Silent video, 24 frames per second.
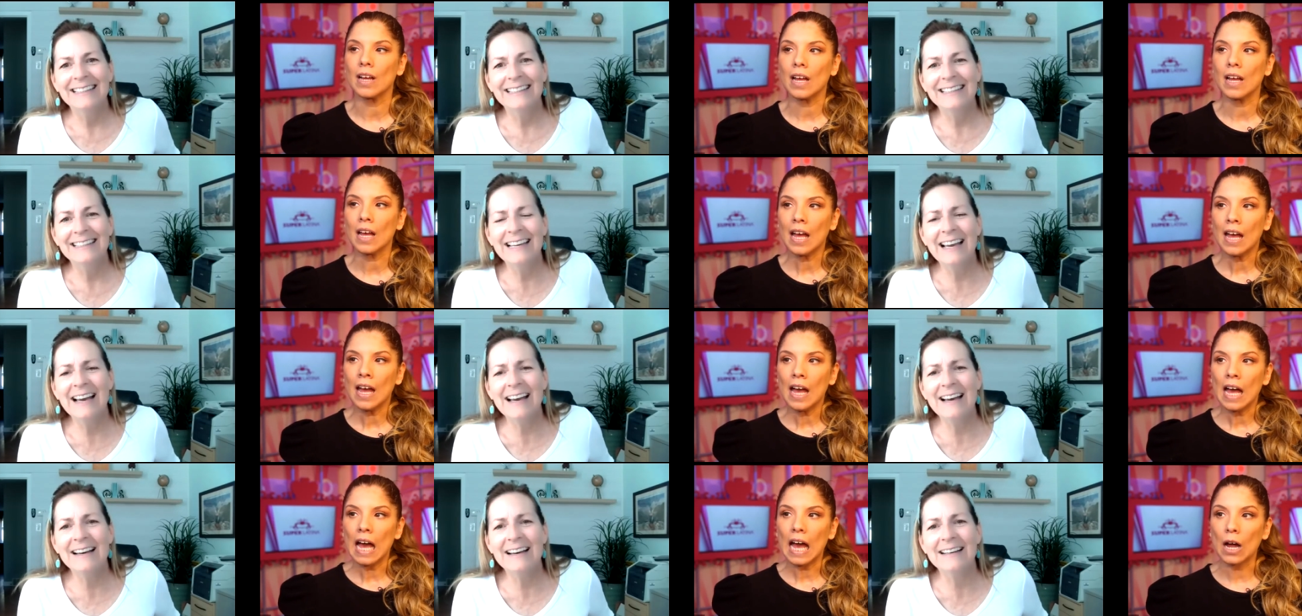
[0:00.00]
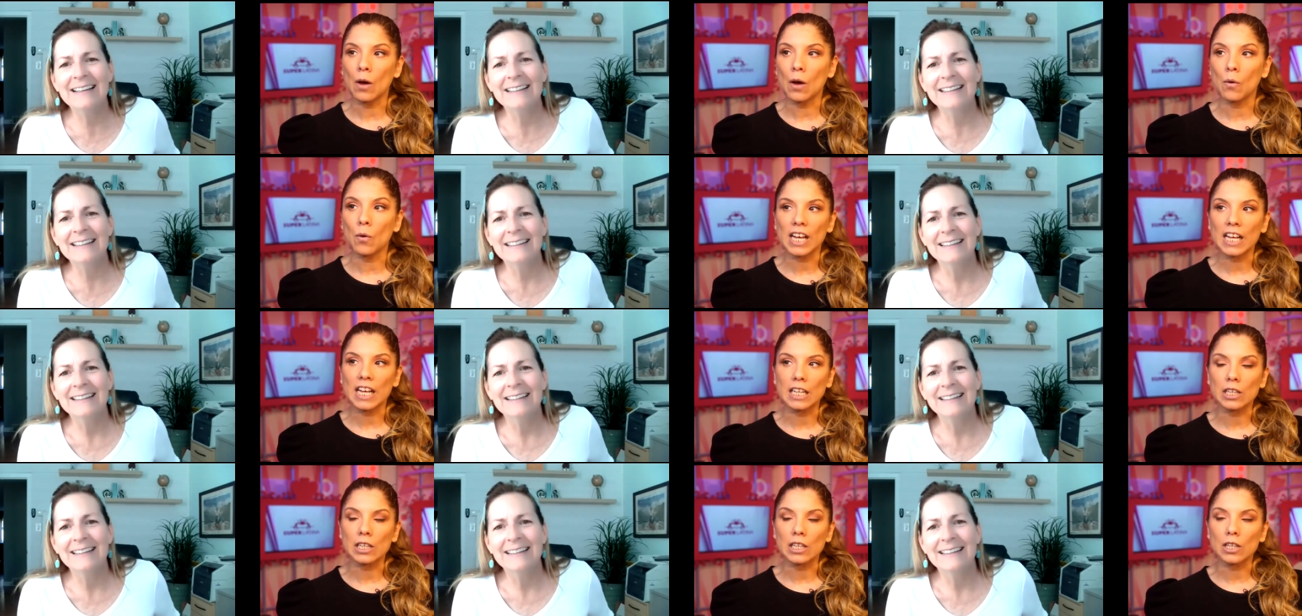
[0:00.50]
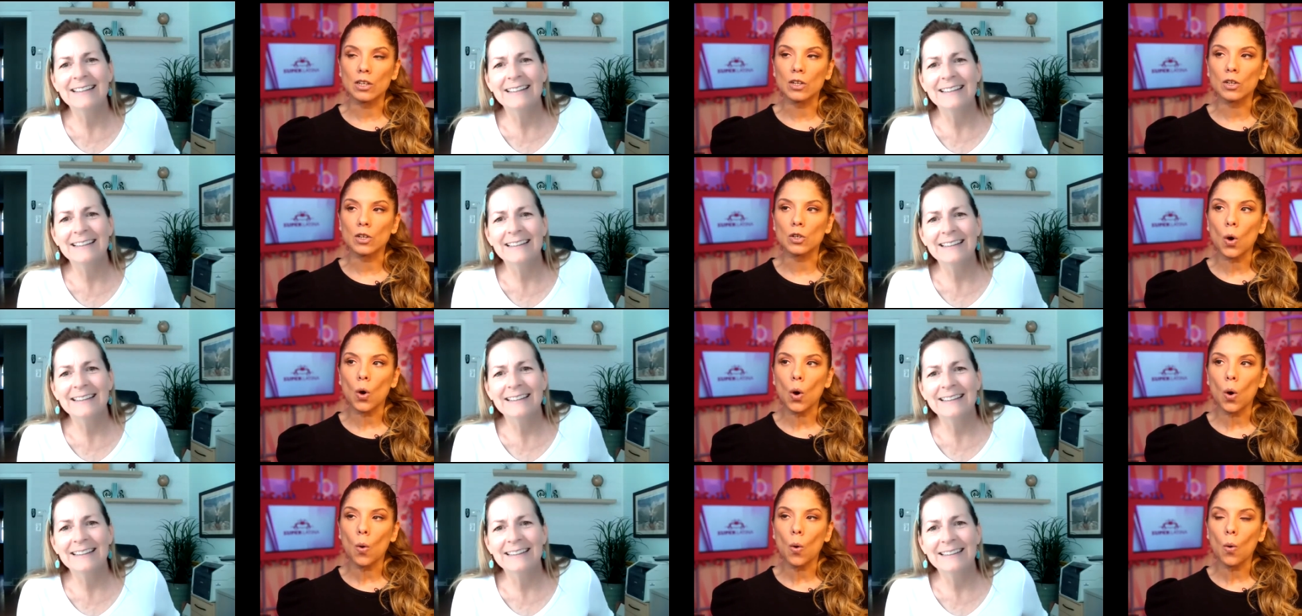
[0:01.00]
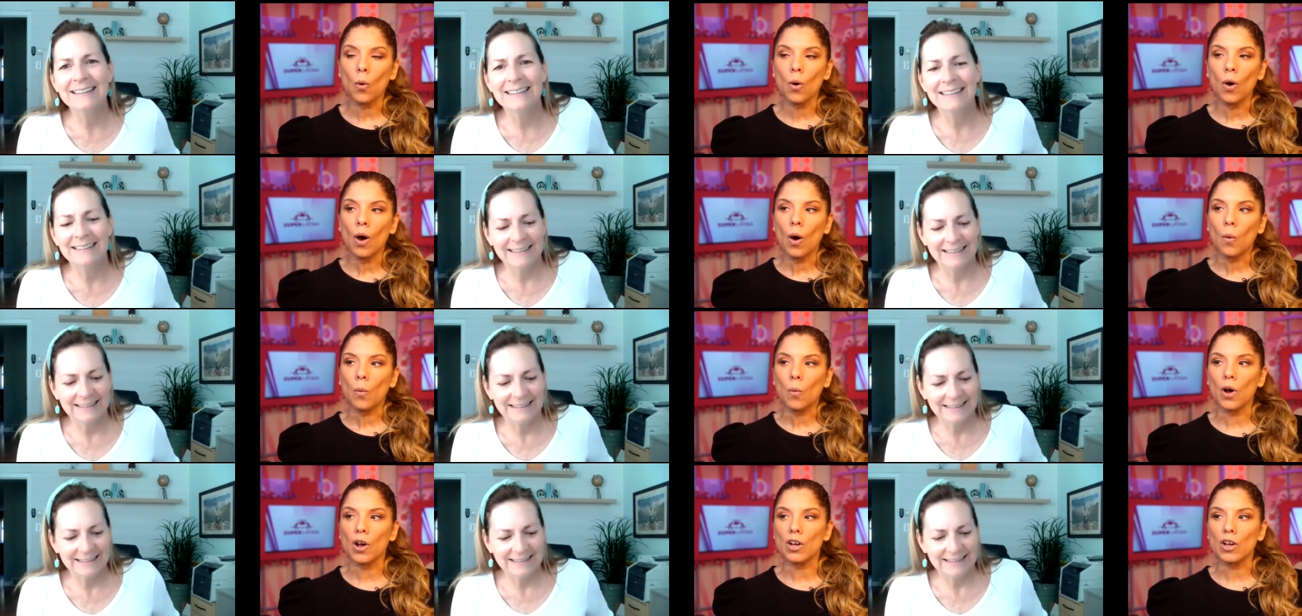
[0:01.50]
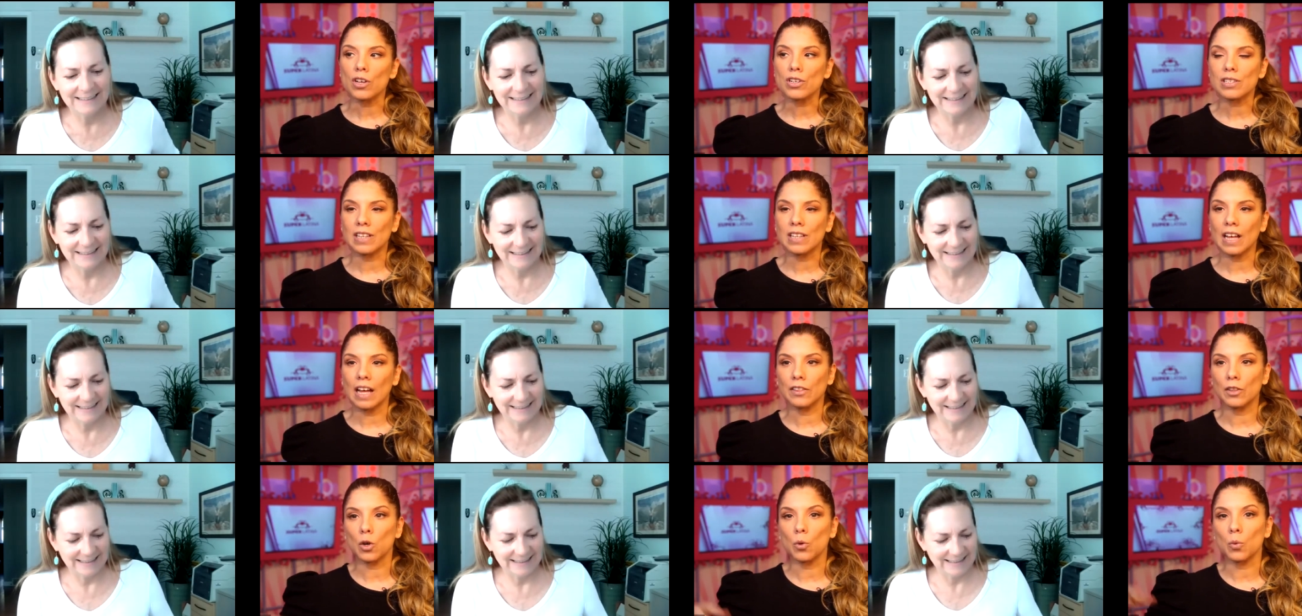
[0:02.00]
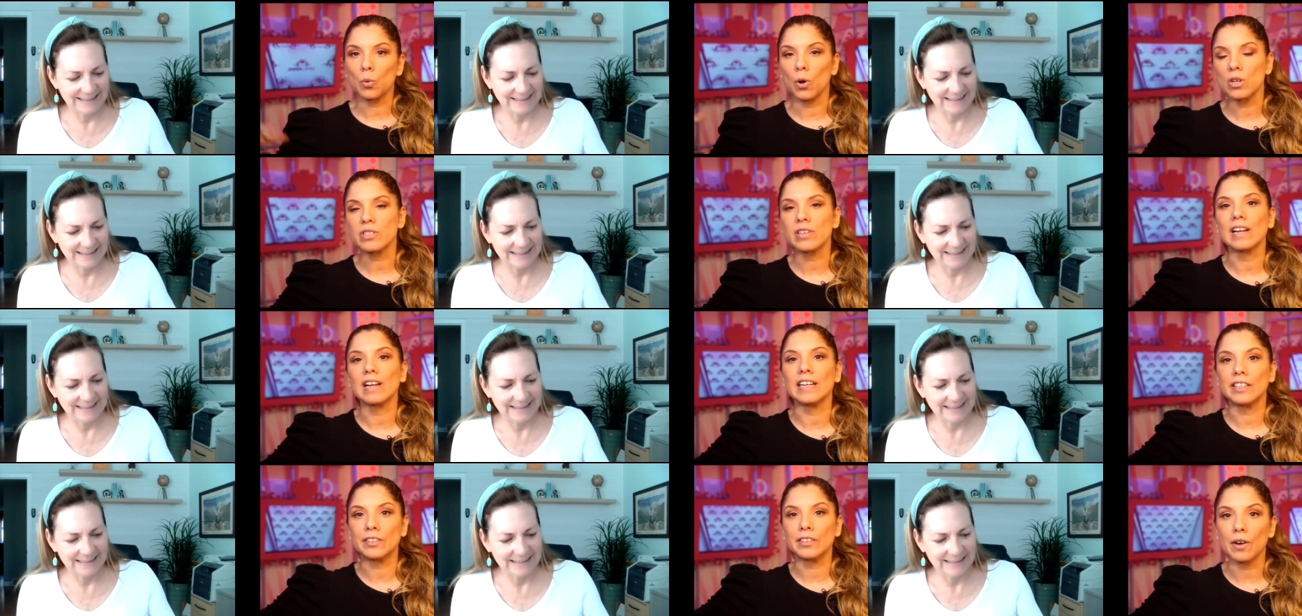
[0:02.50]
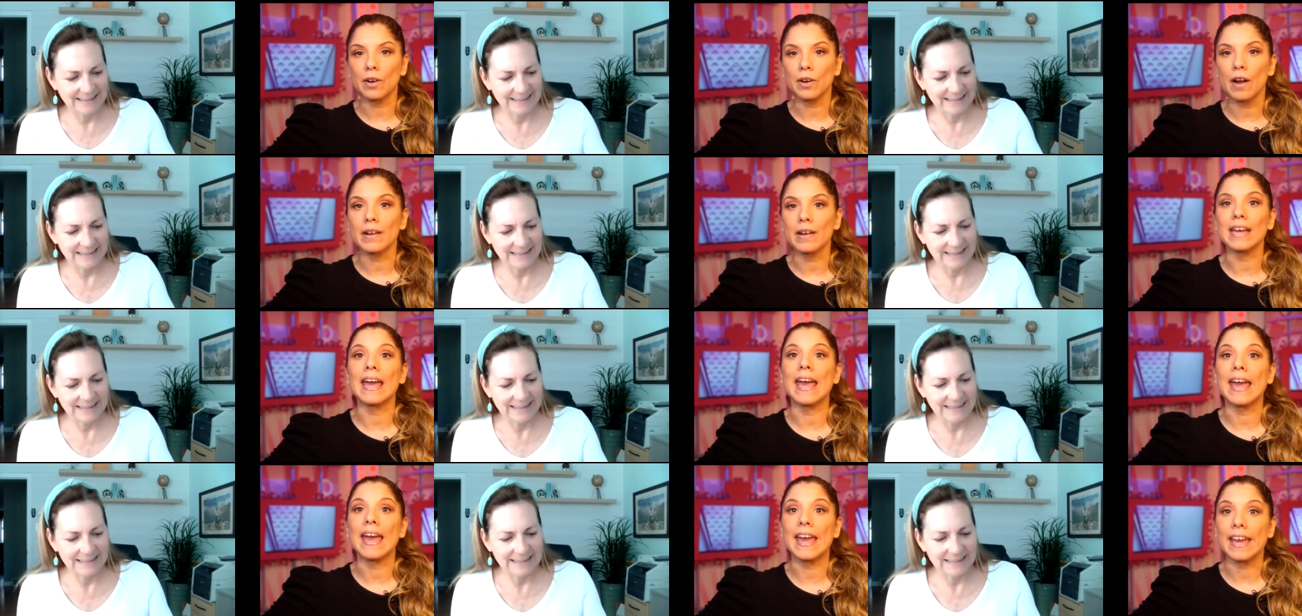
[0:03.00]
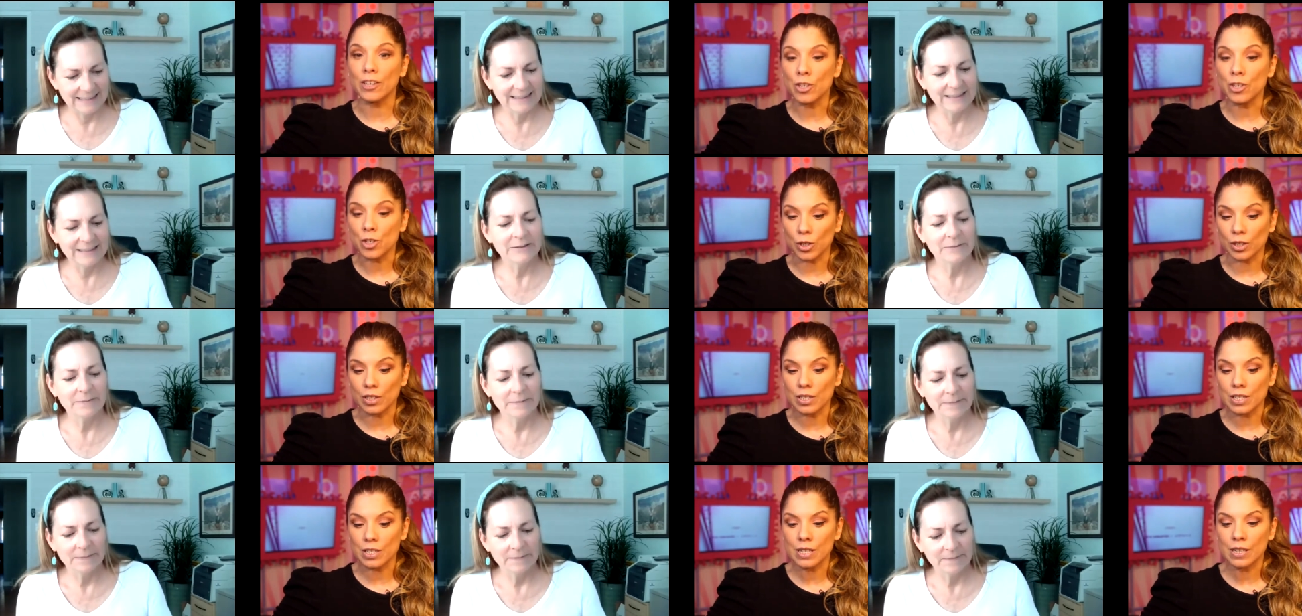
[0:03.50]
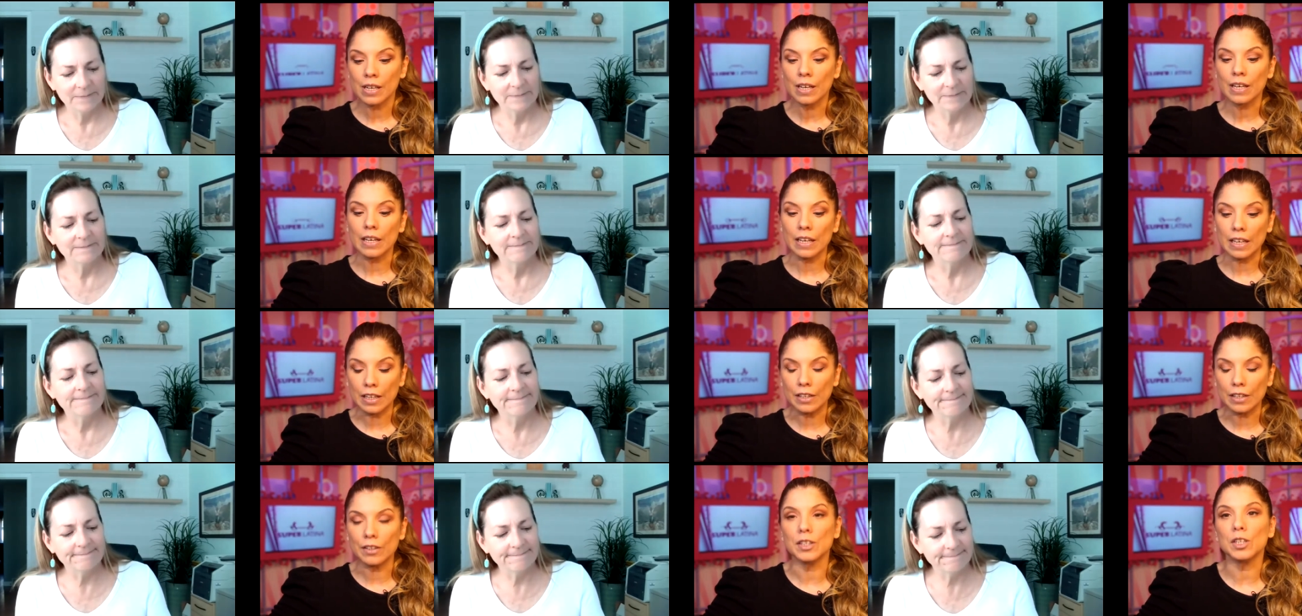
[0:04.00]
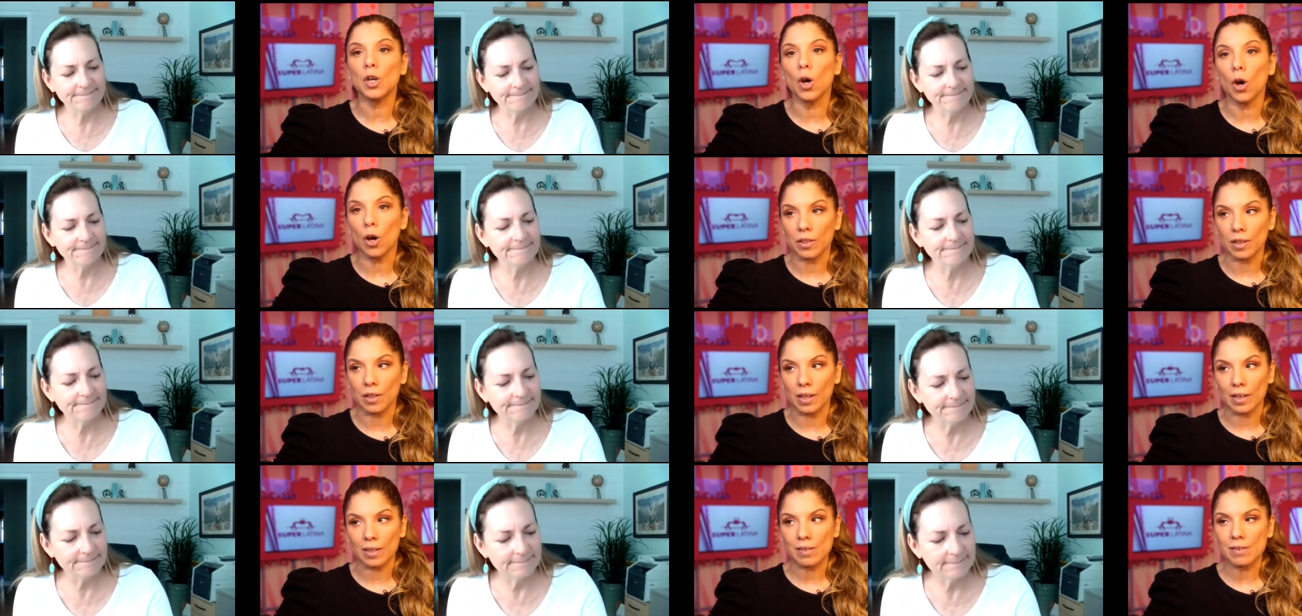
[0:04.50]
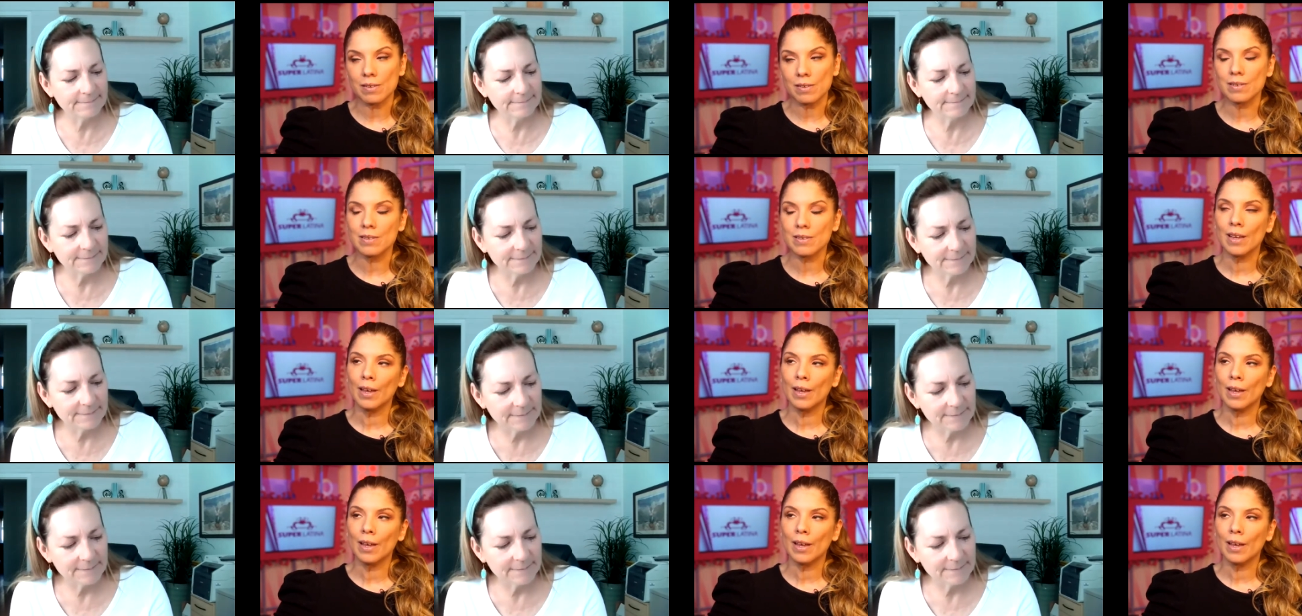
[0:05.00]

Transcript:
Speaker 1: Mm-hmm. And what I didn't know was that there was a literary agent in the audience.